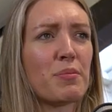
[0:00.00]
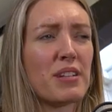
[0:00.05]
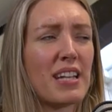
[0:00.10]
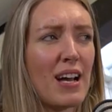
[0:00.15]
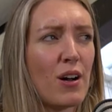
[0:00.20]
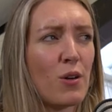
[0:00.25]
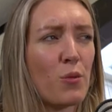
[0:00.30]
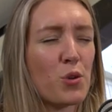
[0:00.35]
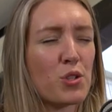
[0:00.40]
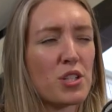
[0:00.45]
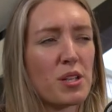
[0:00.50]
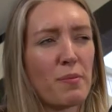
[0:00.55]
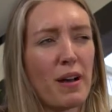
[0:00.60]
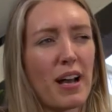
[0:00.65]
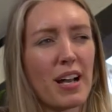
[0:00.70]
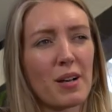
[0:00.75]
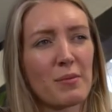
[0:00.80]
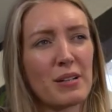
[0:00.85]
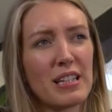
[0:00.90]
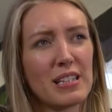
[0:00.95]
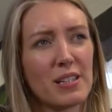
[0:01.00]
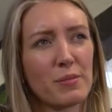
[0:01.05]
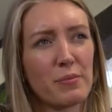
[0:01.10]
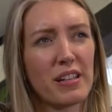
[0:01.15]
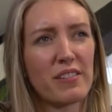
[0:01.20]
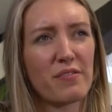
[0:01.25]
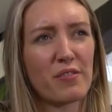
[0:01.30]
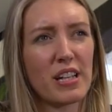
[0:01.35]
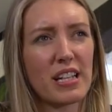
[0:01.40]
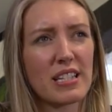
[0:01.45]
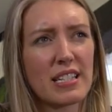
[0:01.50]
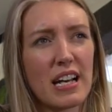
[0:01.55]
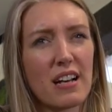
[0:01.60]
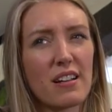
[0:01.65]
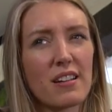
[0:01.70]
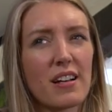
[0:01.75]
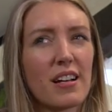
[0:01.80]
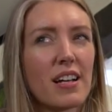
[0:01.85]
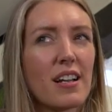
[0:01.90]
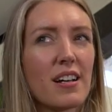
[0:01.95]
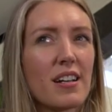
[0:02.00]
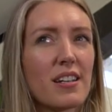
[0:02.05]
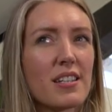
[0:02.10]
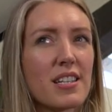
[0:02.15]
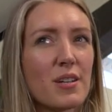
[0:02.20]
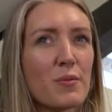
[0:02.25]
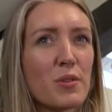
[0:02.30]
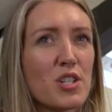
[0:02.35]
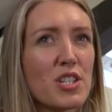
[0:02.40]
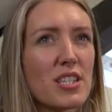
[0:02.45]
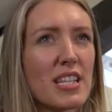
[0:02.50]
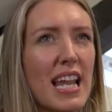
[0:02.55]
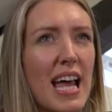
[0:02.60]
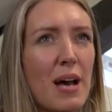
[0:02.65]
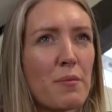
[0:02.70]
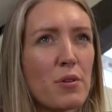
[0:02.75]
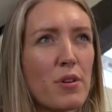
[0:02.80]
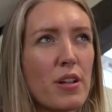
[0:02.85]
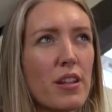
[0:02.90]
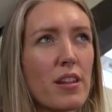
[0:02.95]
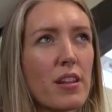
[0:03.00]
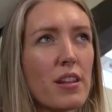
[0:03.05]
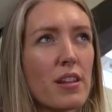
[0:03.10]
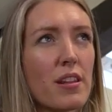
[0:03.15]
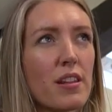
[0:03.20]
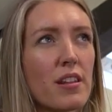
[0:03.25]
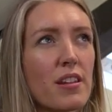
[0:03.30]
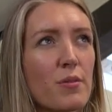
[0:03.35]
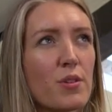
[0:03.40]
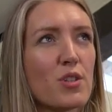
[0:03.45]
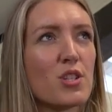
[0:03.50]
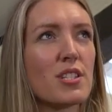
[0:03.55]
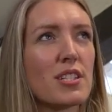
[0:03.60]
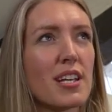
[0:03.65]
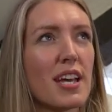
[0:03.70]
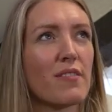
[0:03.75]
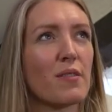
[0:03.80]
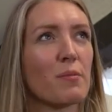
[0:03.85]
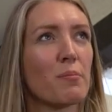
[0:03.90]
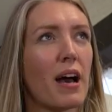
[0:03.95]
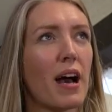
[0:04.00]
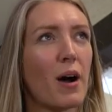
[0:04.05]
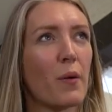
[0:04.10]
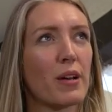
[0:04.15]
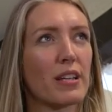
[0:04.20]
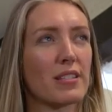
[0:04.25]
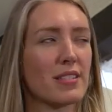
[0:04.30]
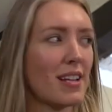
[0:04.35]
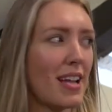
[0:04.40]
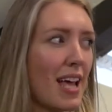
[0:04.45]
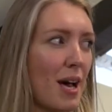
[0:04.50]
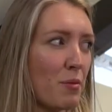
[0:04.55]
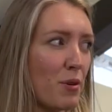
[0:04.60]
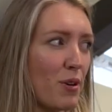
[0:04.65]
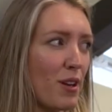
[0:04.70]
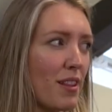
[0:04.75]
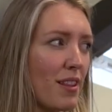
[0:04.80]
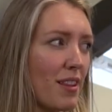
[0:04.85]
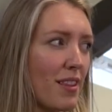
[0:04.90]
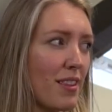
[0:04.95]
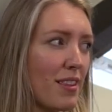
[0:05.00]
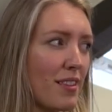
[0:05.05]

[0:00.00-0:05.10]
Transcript: but now I watch it back, I'm a little bit freaked out that I liked it, which is The Labyrinth, which is David Bowie's The Labyrinth,